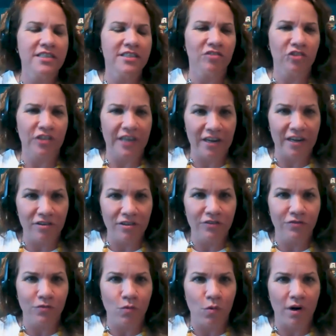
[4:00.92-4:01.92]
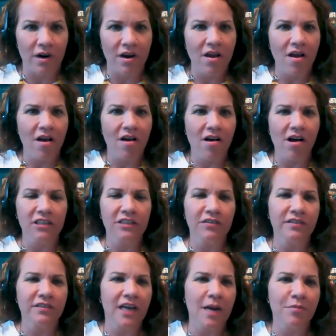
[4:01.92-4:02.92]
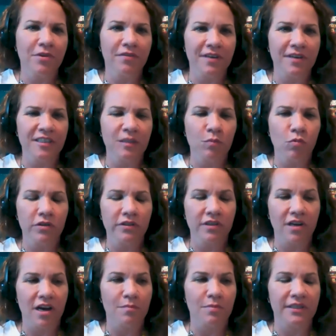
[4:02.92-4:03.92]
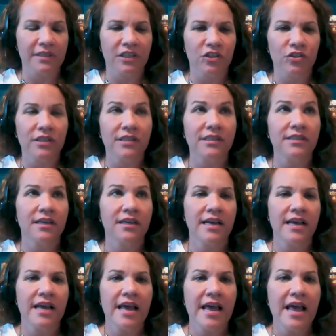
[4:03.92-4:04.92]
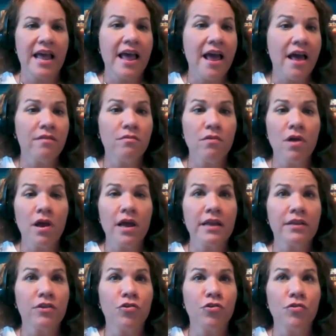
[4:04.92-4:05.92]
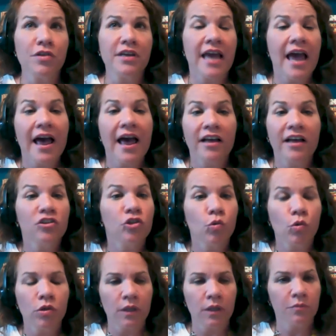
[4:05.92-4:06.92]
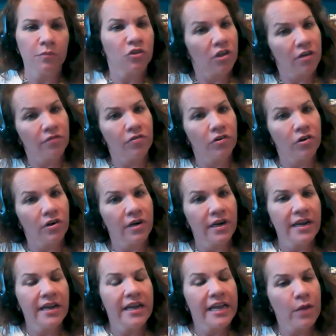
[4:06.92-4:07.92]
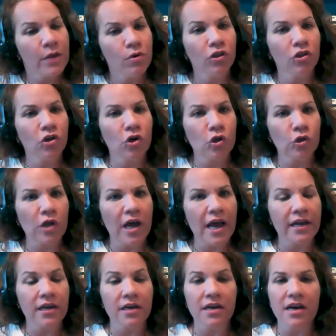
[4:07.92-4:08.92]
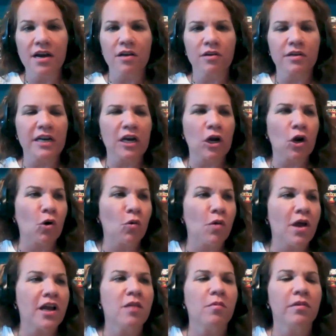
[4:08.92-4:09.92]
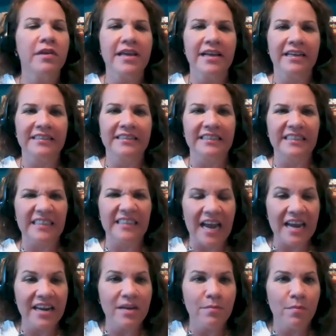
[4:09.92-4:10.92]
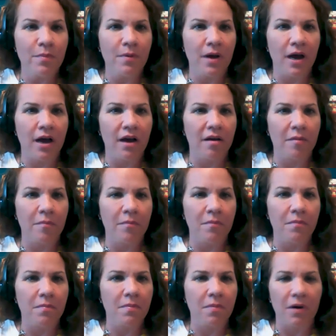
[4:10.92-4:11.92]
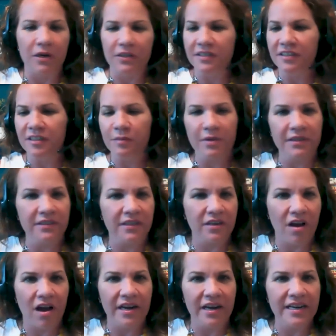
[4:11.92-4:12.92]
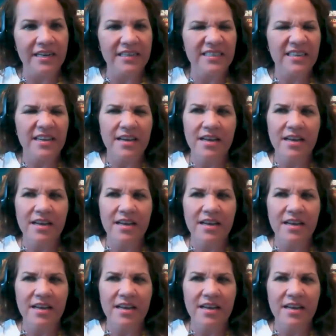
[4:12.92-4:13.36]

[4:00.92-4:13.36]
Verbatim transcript: of channels for all different types of esports competitions. And to the casual observer, it would look like an incredibly excited um, participants and audience